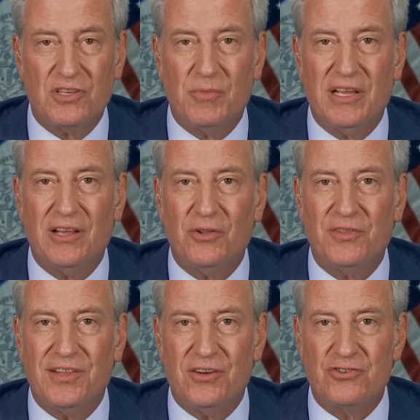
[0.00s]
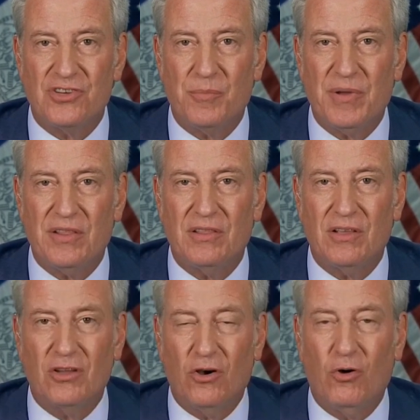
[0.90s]
to my health leadership, and
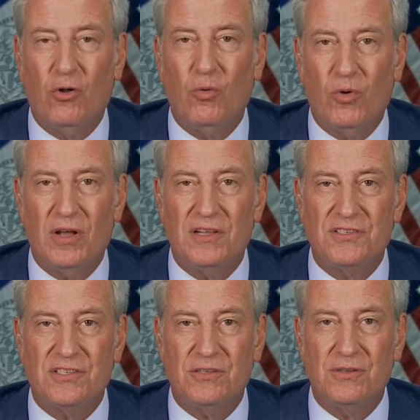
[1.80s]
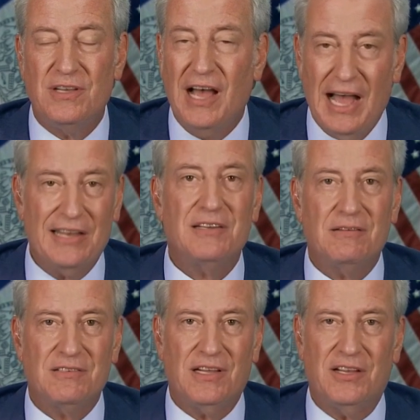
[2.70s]
the goal was to not
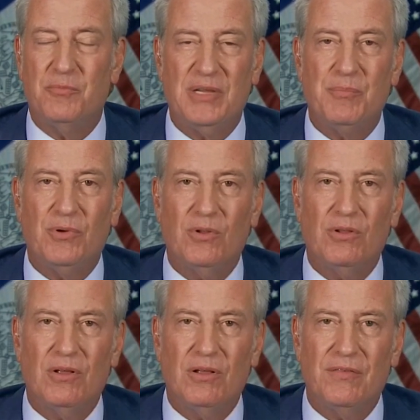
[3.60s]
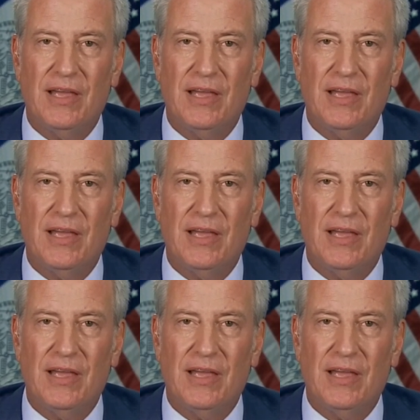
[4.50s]
say to people uh,